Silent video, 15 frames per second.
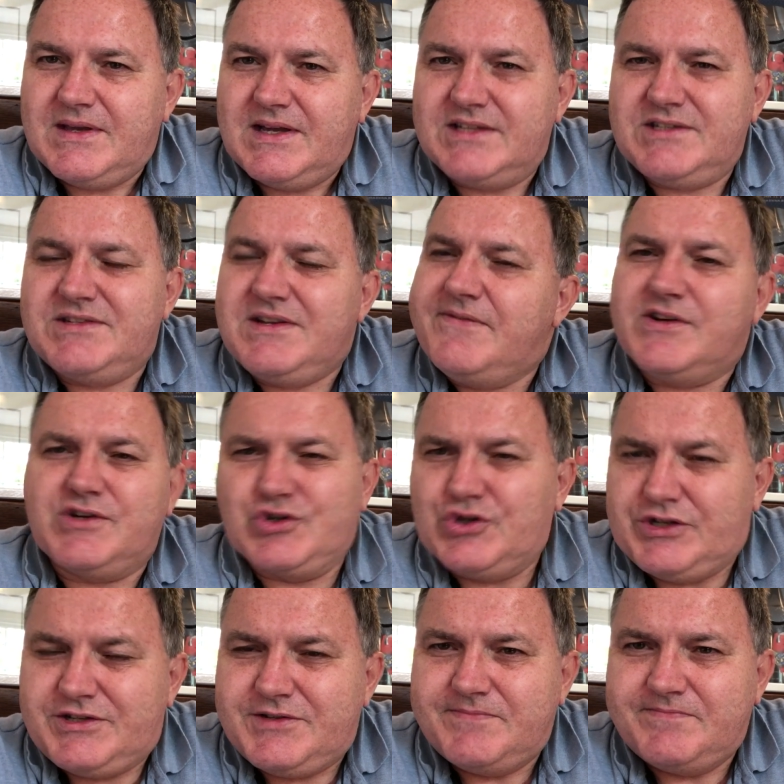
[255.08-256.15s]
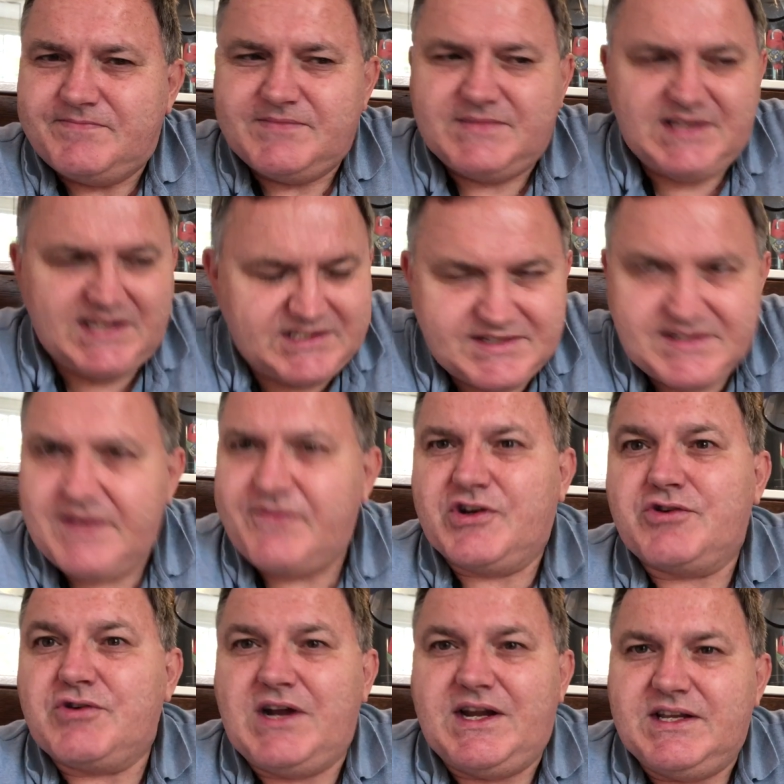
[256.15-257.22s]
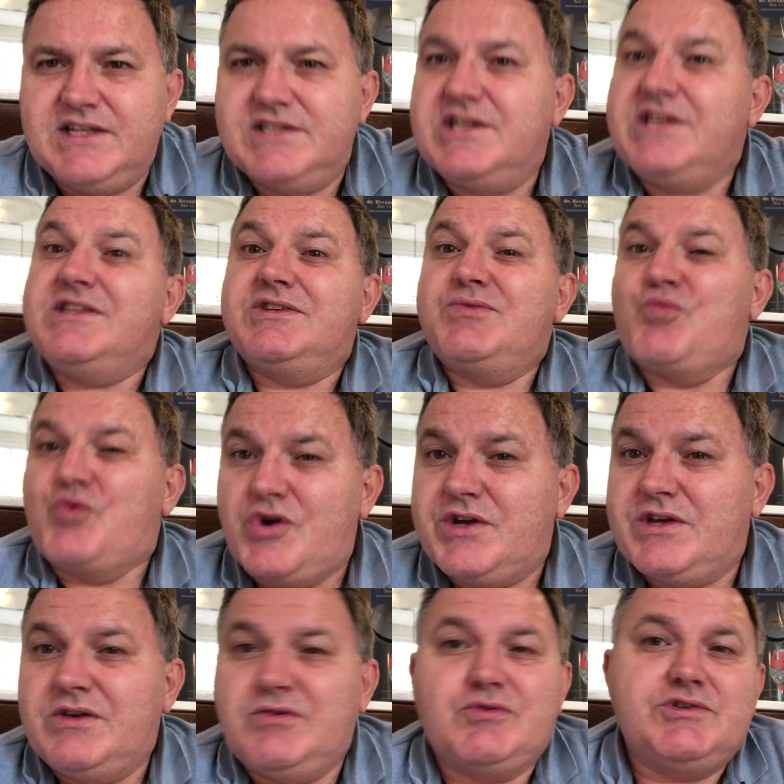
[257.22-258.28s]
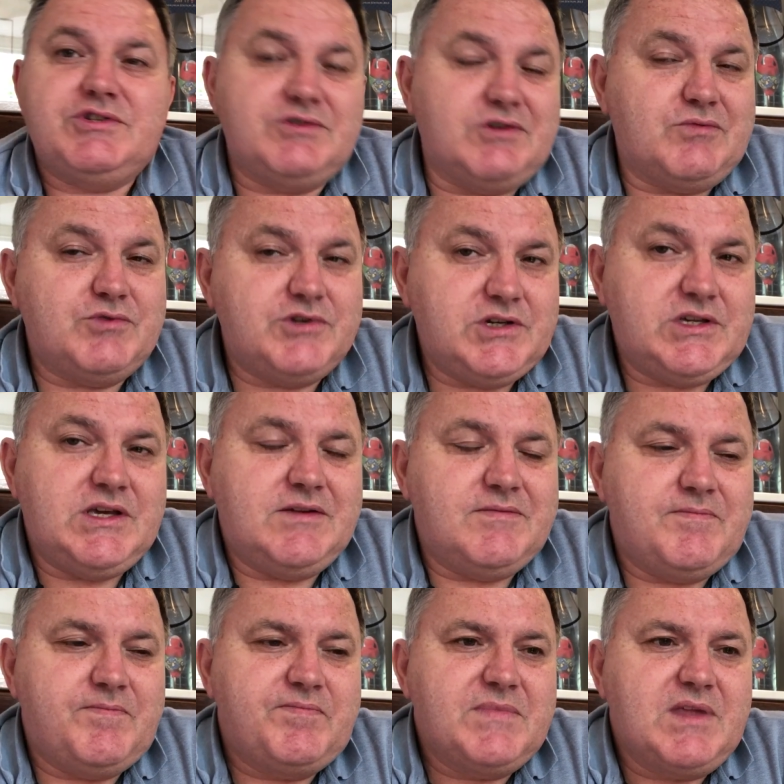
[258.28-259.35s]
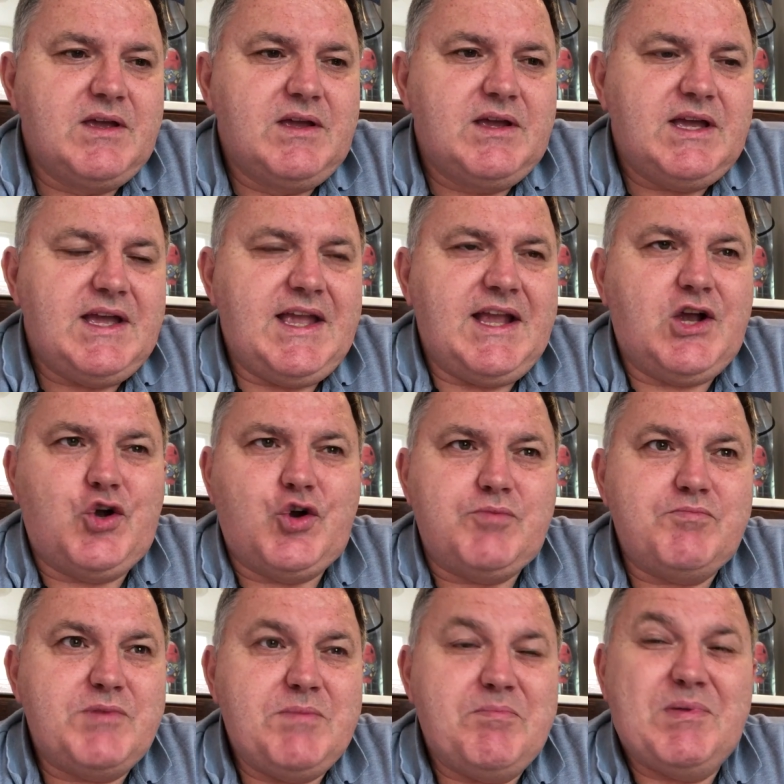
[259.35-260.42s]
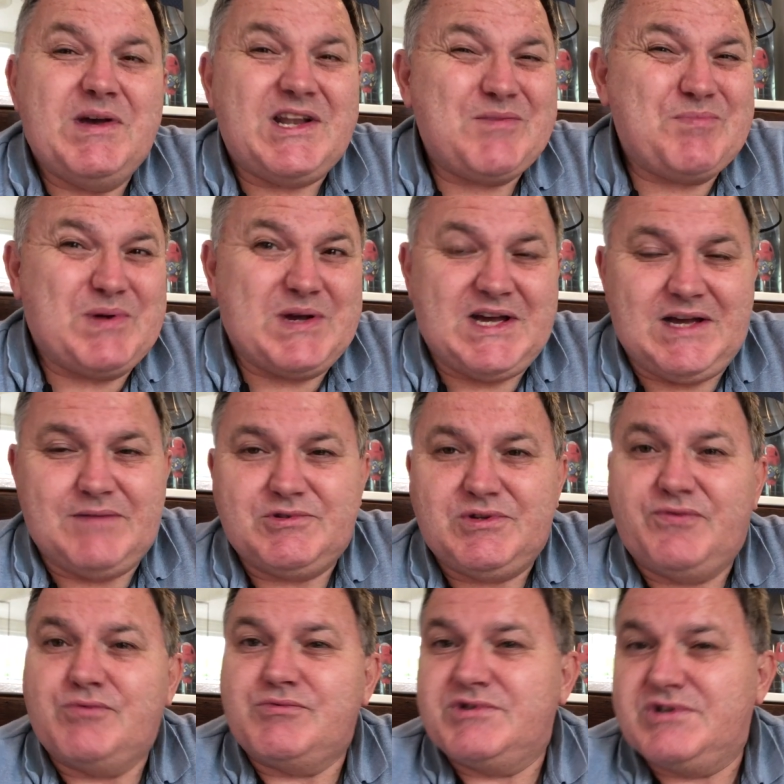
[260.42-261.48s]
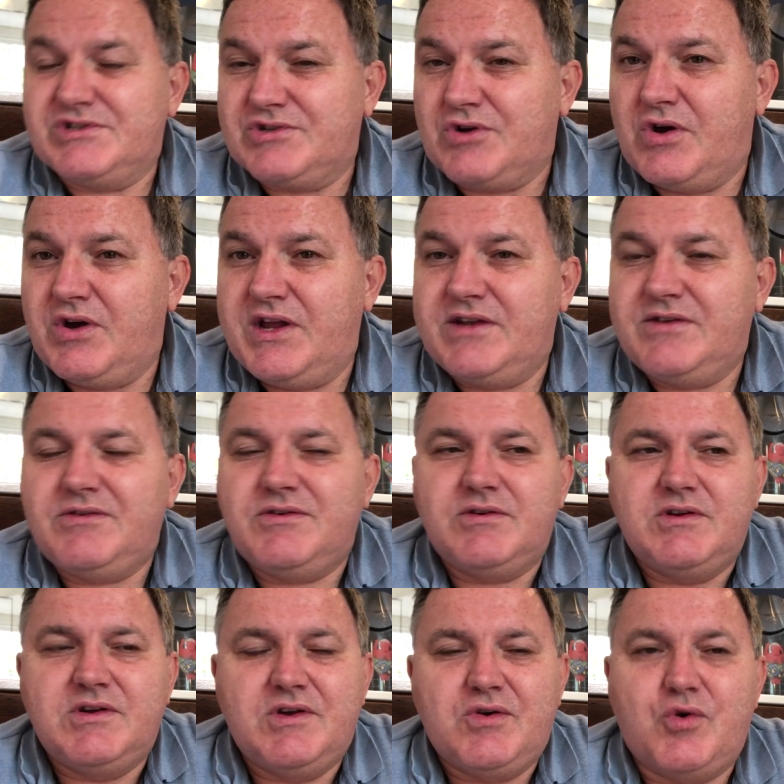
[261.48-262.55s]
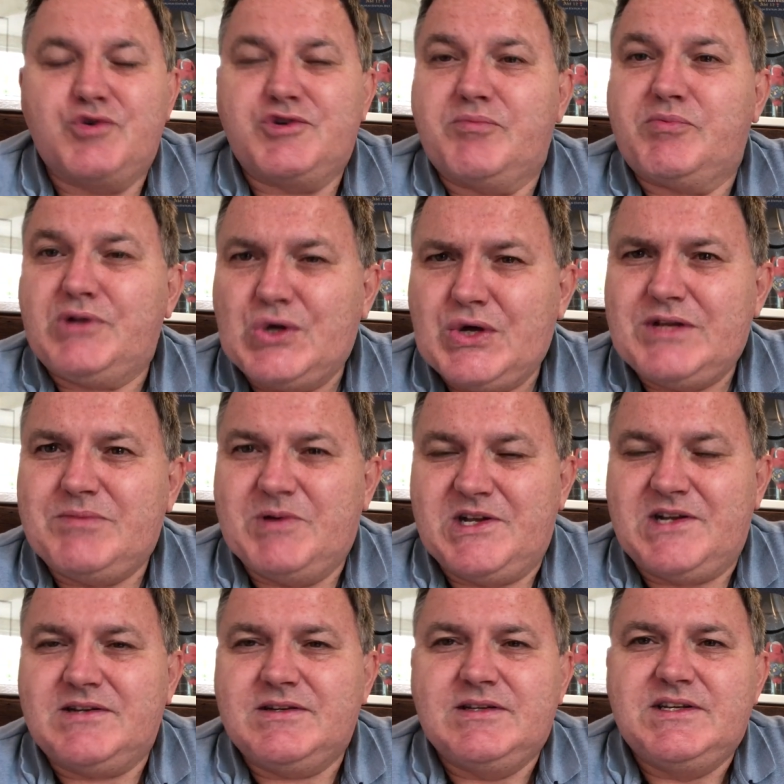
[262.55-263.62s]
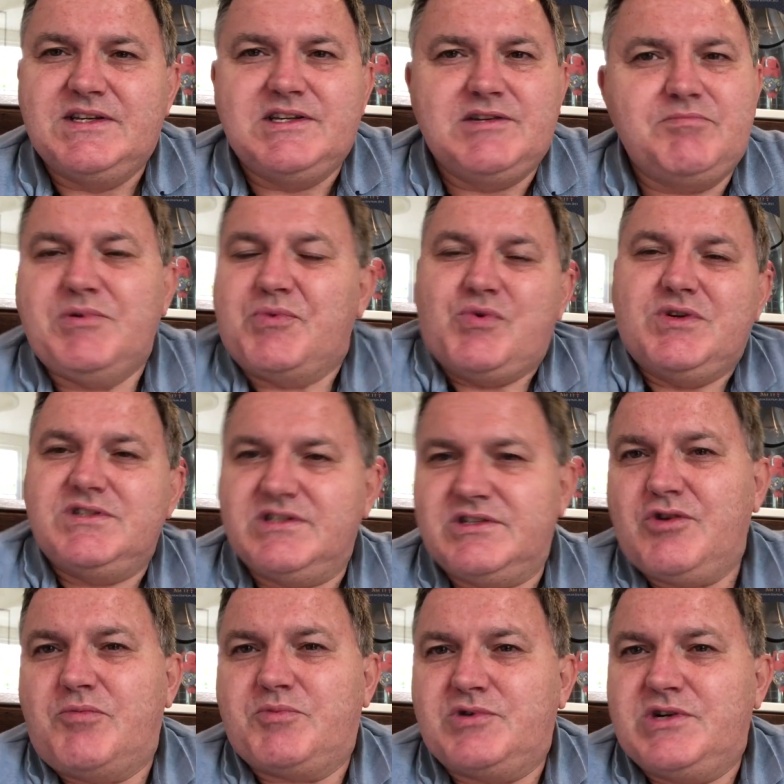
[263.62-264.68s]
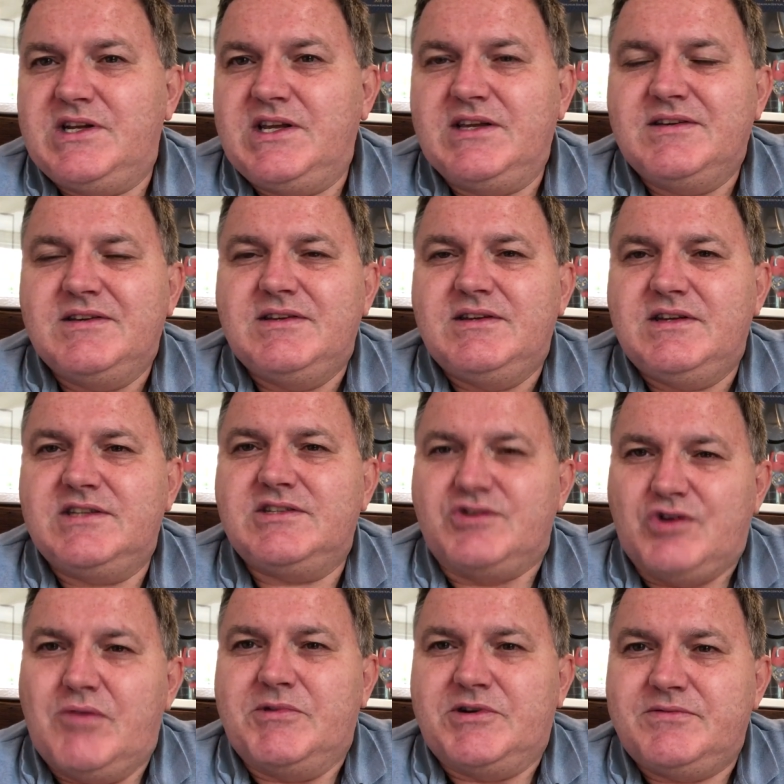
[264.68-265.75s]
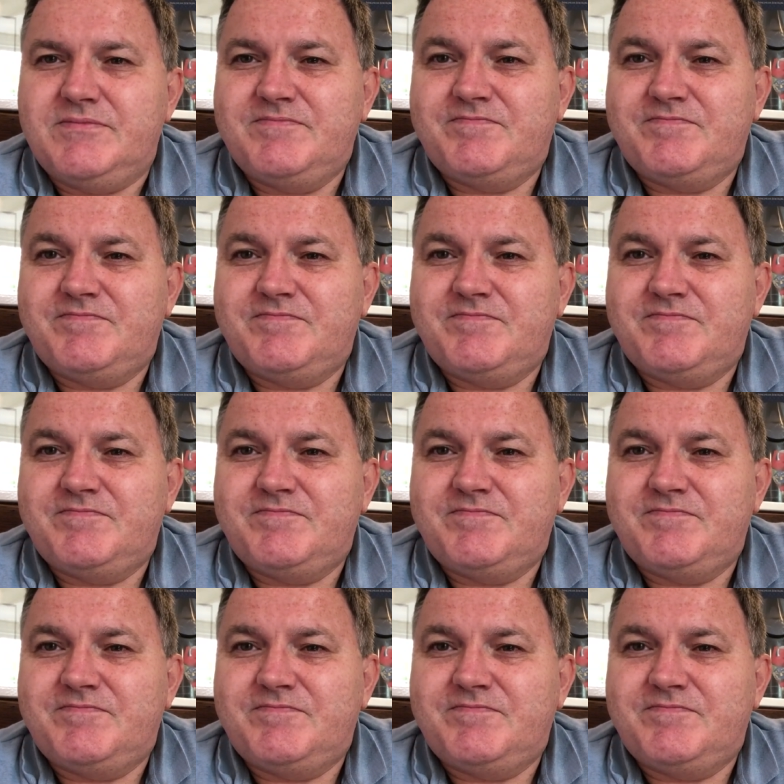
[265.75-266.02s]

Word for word: It's never good. It's never great. It's either working or it's not working. It could be better perhaps if it was designed or deployed better, but once it's operating, it's nominal.